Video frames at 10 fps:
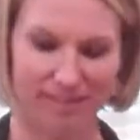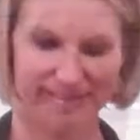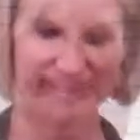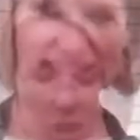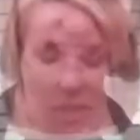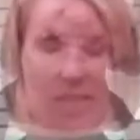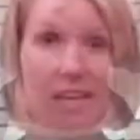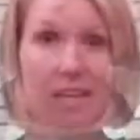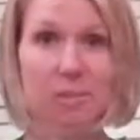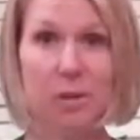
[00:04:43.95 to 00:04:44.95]
So our
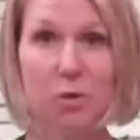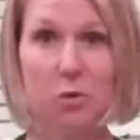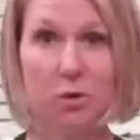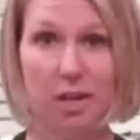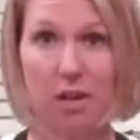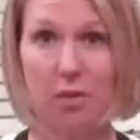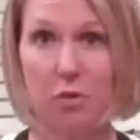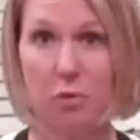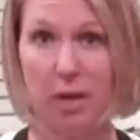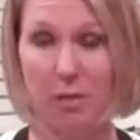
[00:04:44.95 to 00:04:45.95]
cheesecake has been cooling on the
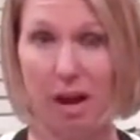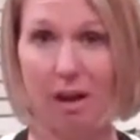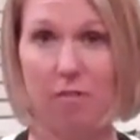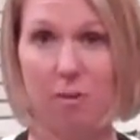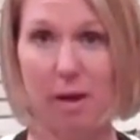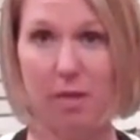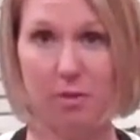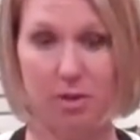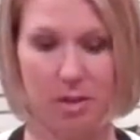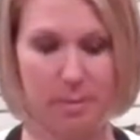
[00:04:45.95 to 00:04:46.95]
cooling rack for about
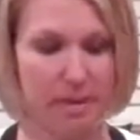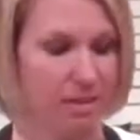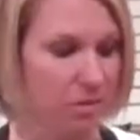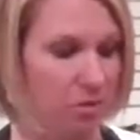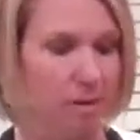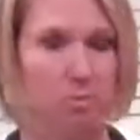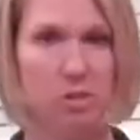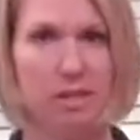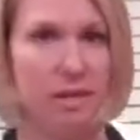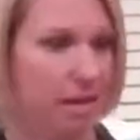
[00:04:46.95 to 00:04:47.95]
30 minutes, so now I'm
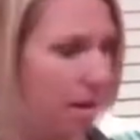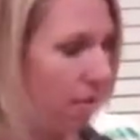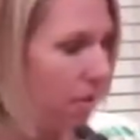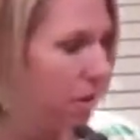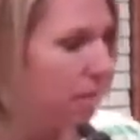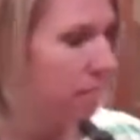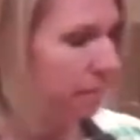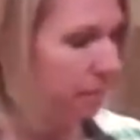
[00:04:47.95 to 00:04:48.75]
just going to cover it.